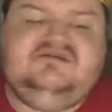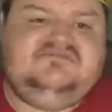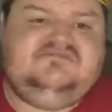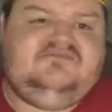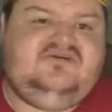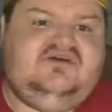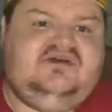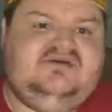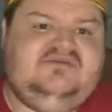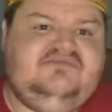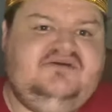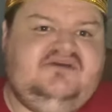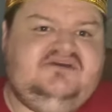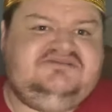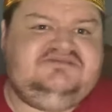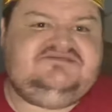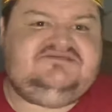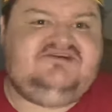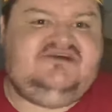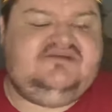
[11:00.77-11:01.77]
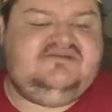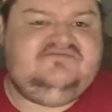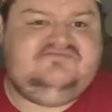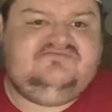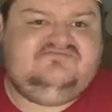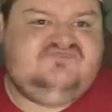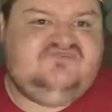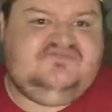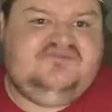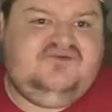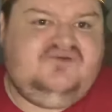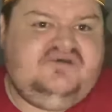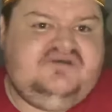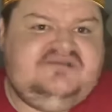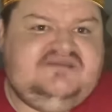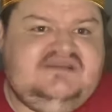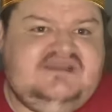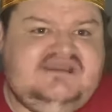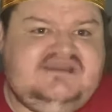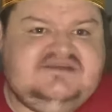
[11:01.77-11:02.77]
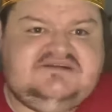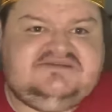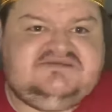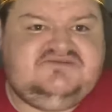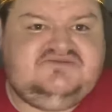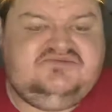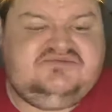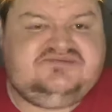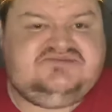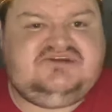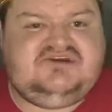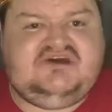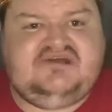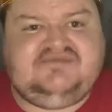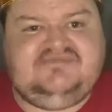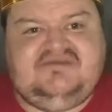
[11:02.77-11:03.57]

My merch site, reporting the links all the time,